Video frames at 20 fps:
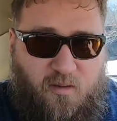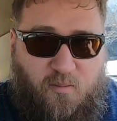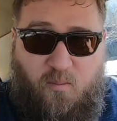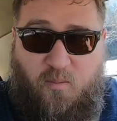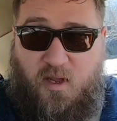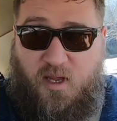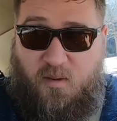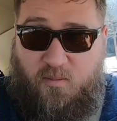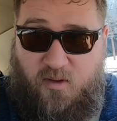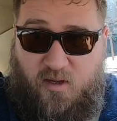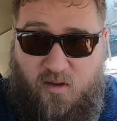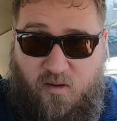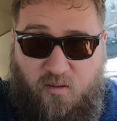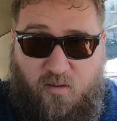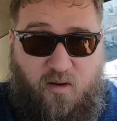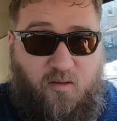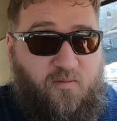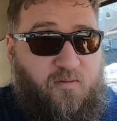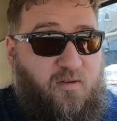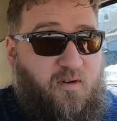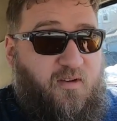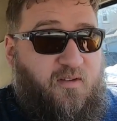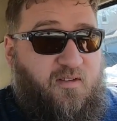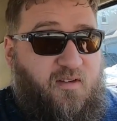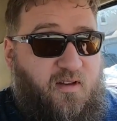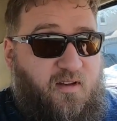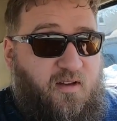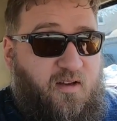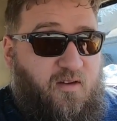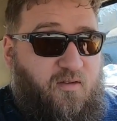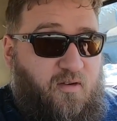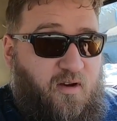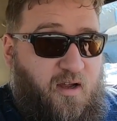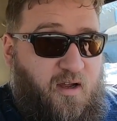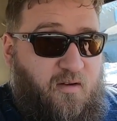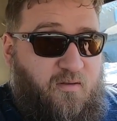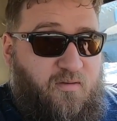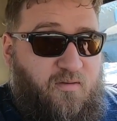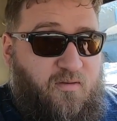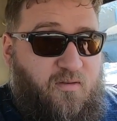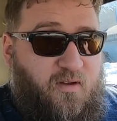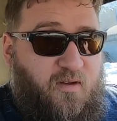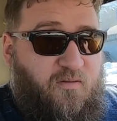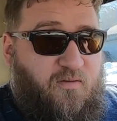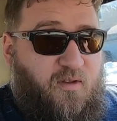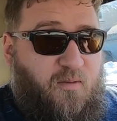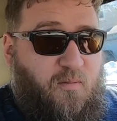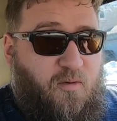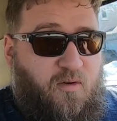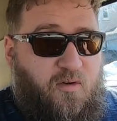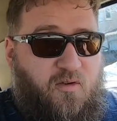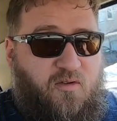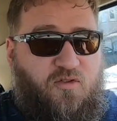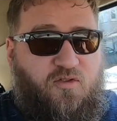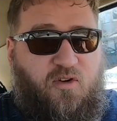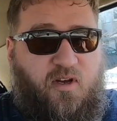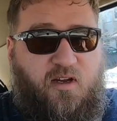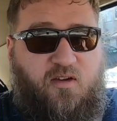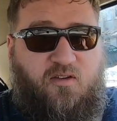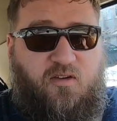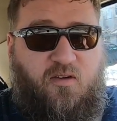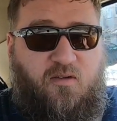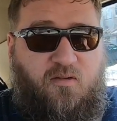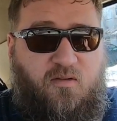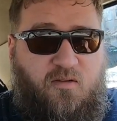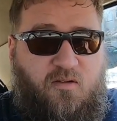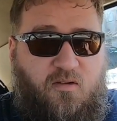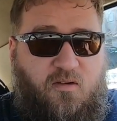Maybe go out for a Sunday drive if the mood strikes you.